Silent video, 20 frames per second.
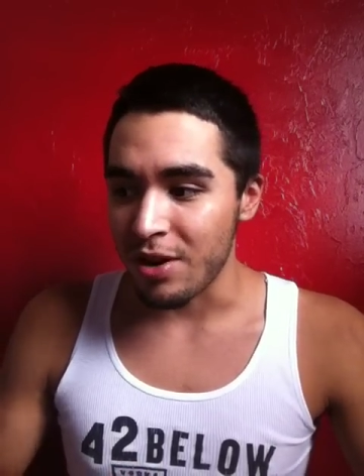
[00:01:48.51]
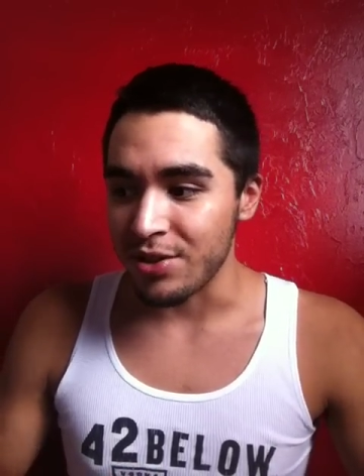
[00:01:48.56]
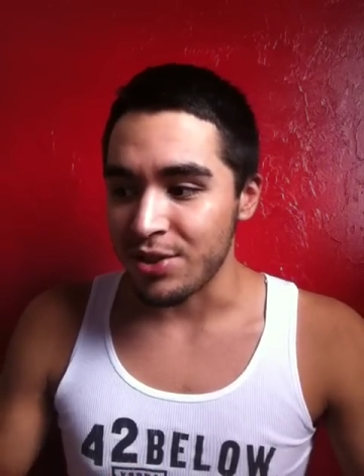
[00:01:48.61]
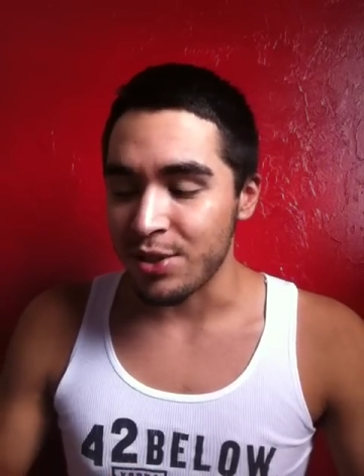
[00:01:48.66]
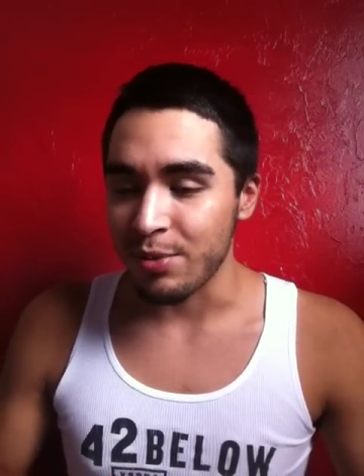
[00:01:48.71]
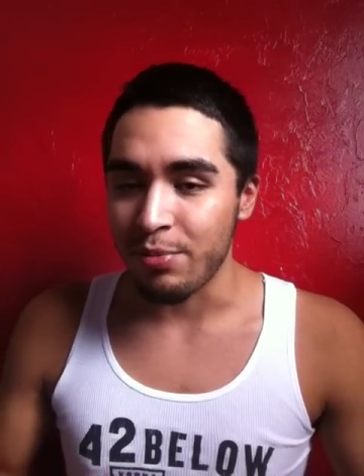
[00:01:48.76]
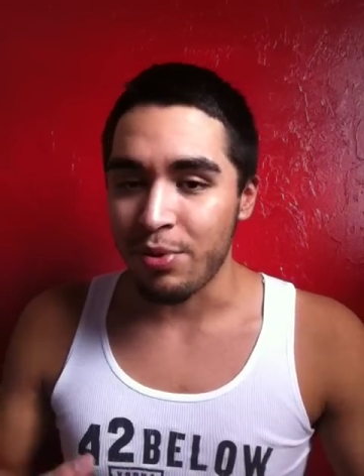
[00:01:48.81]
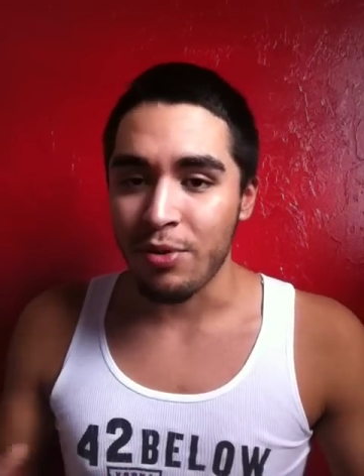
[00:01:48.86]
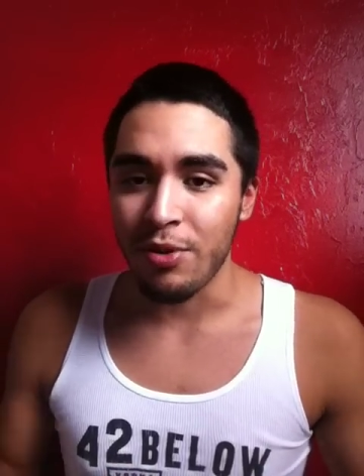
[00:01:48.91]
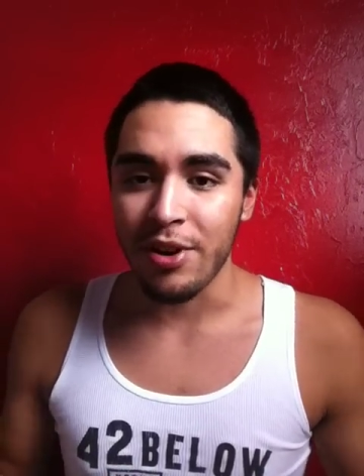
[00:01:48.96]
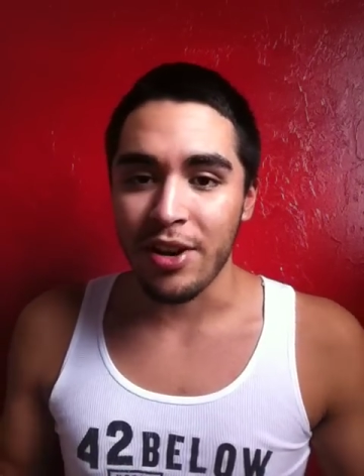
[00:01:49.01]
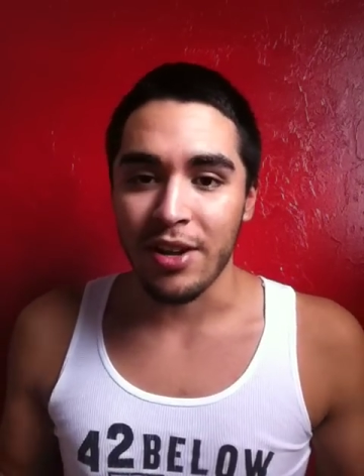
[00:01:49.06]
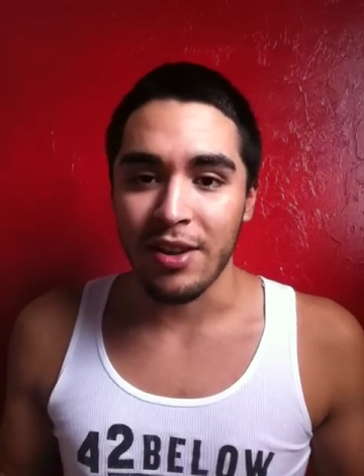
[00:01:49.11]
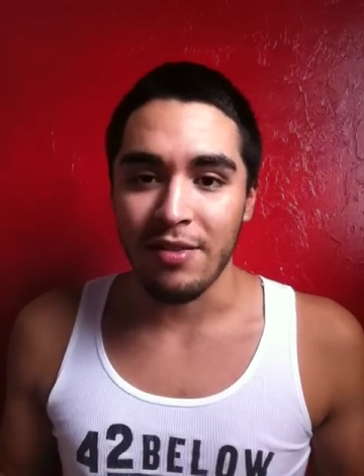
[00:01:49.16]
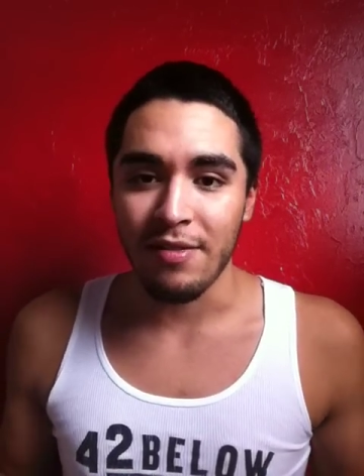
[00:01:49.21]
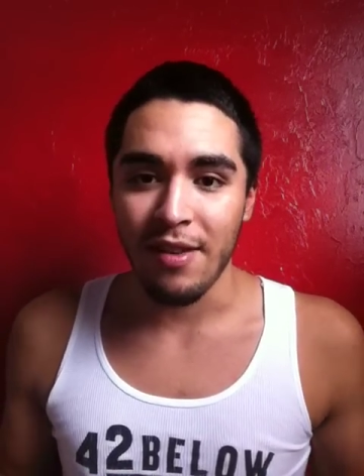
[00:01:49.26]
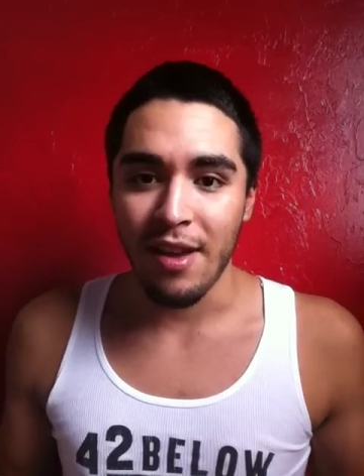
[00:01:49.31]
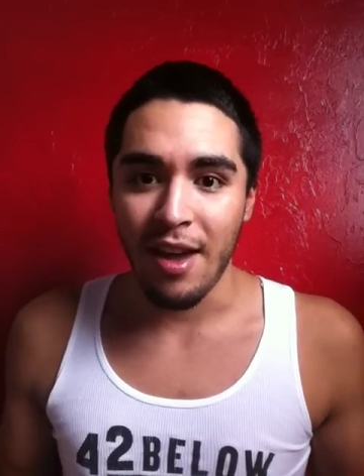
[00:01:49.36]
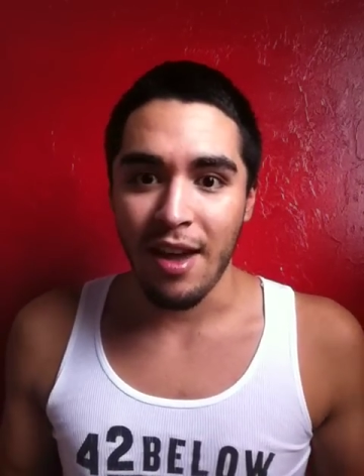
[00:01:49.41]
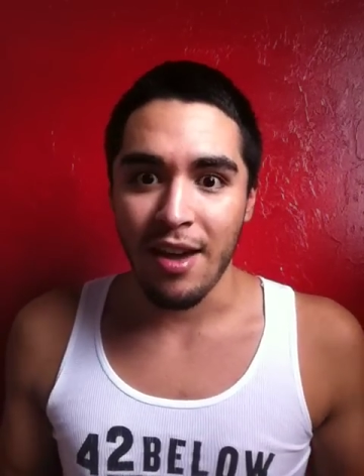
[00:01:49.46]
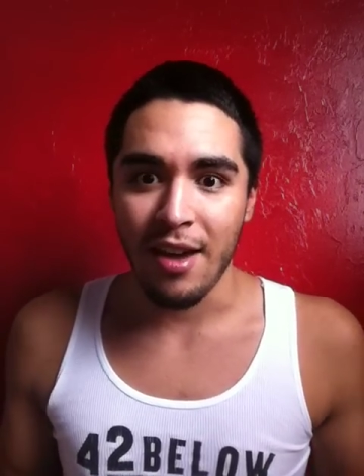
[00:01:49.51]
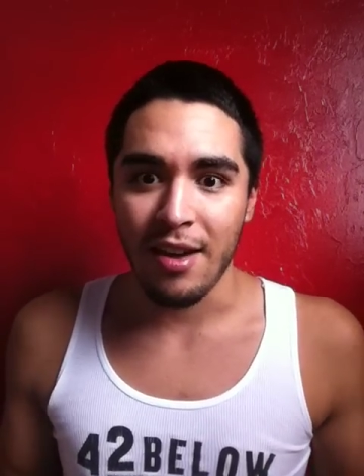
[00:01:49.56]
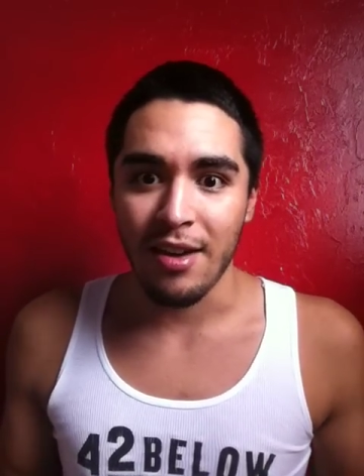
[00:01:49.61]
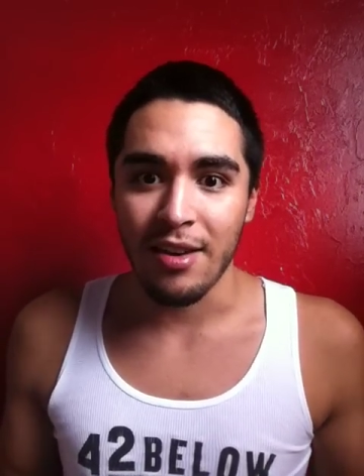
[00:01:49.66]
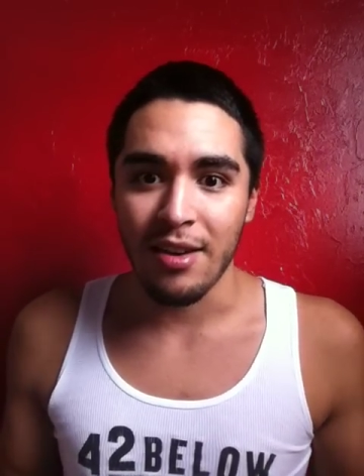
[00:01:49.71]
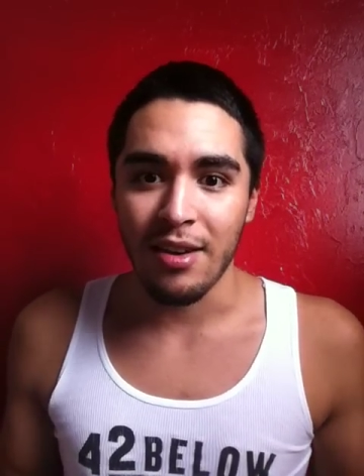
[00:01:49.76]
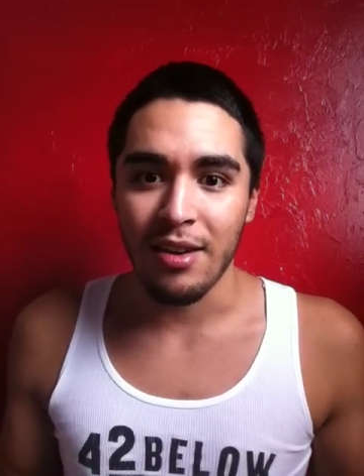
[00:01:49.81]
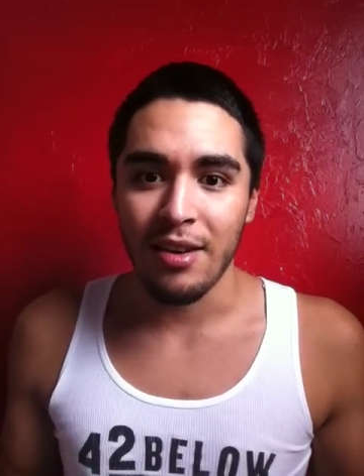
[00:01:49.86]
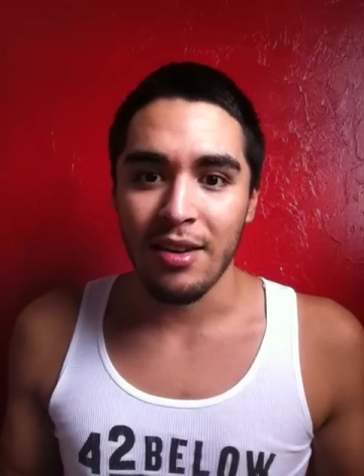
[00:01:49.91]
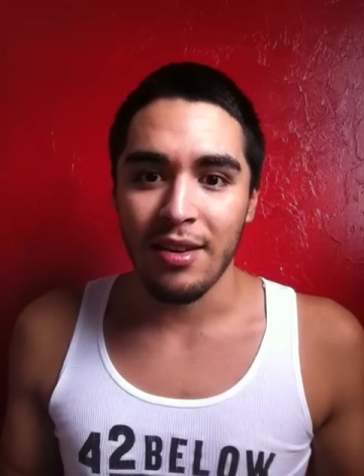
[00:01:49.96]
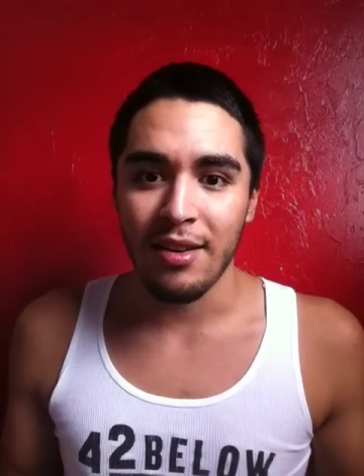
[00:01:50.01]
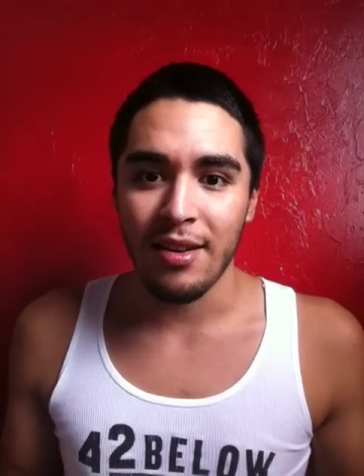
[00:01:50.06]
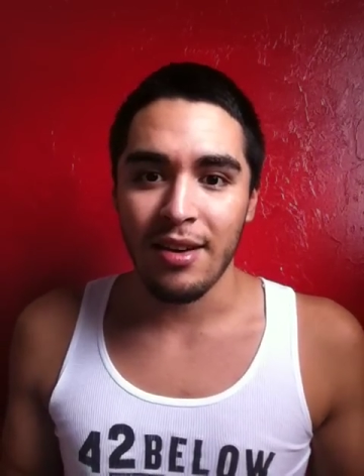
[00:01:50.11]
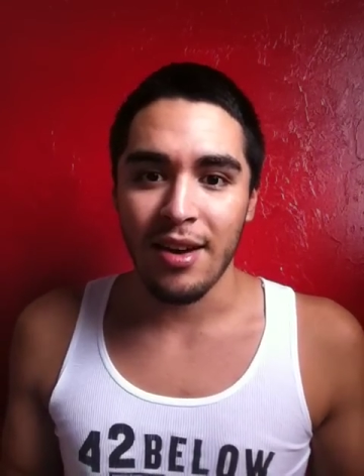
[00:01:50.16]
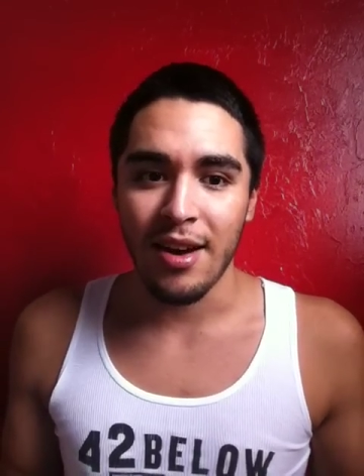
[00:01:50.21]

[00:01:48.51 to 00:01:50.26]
are supportive, and